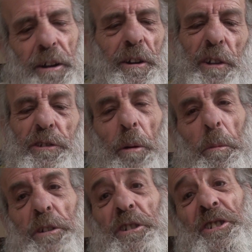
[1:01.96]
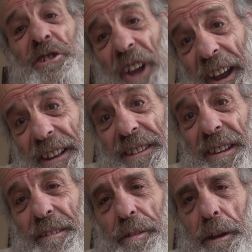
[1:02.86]
not so much
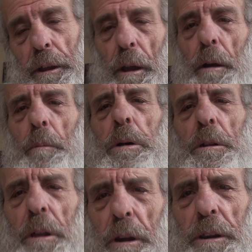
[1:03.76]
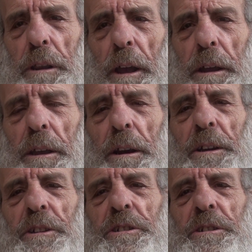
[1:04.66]
scientific, but
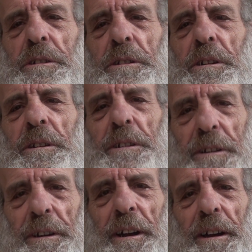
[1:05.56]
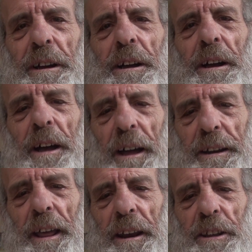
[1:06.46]
ridiculous. Yeah?
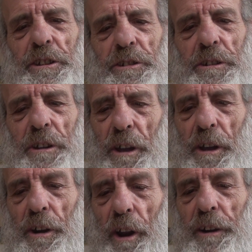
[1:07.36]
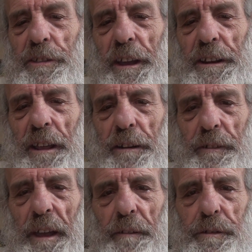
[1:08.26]
And that is uh, another thing that
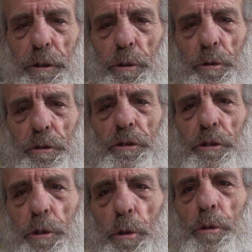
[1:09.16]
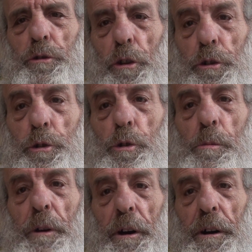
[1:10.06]
we have to use, use
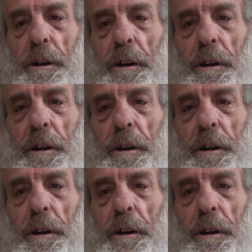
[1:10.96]
humor.